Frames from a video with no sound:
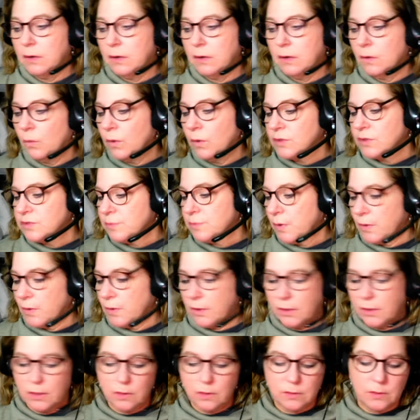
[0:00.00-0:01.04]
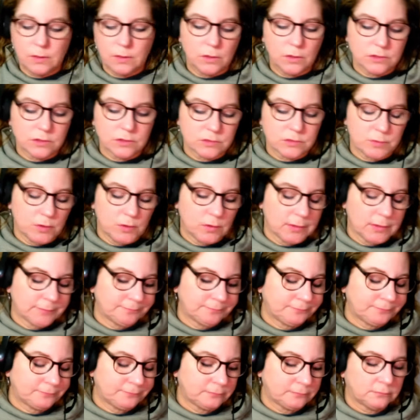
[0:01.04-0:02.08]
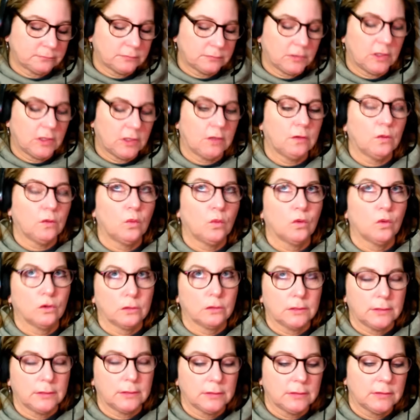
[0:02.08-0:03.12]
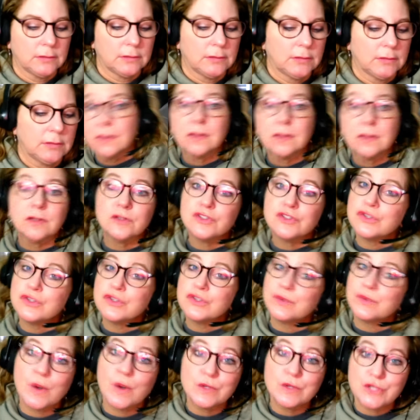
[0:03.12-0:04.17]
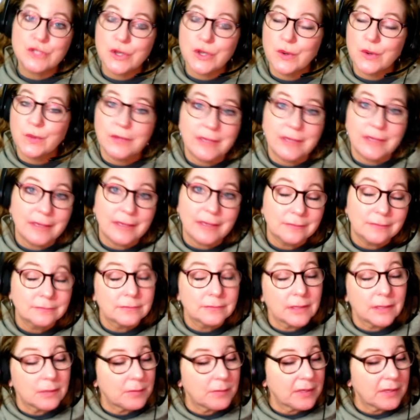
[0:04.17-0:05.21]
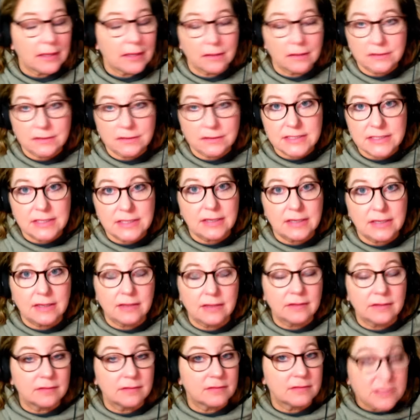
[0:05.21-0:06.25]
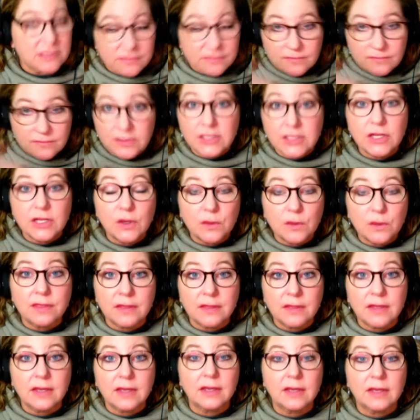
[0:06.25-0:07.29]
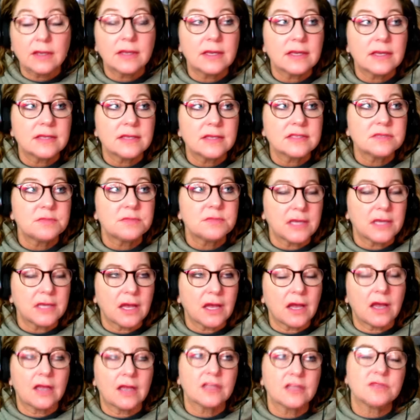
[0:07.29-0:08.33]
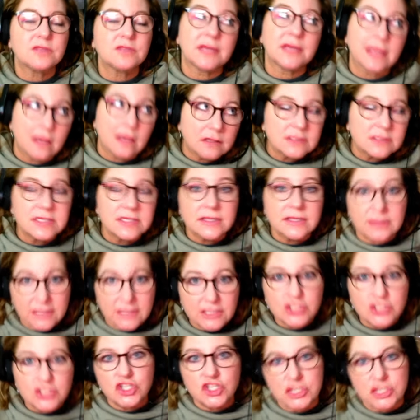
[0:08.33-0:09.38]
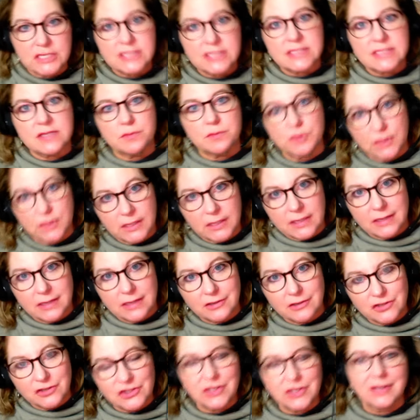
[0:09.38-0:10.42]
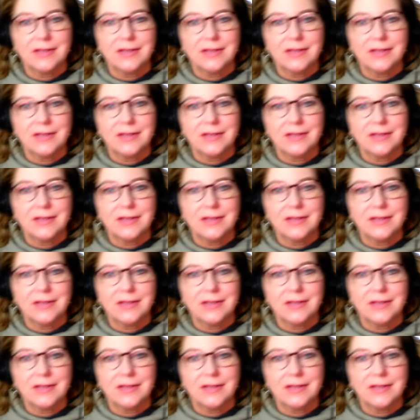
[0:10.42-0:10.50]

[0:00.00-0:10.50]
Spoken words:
Well spoken, Cody. Well spoken. Oh, Lord. So no, Tony and McKelty. This video thing is because McKelty thinks she's the bridge.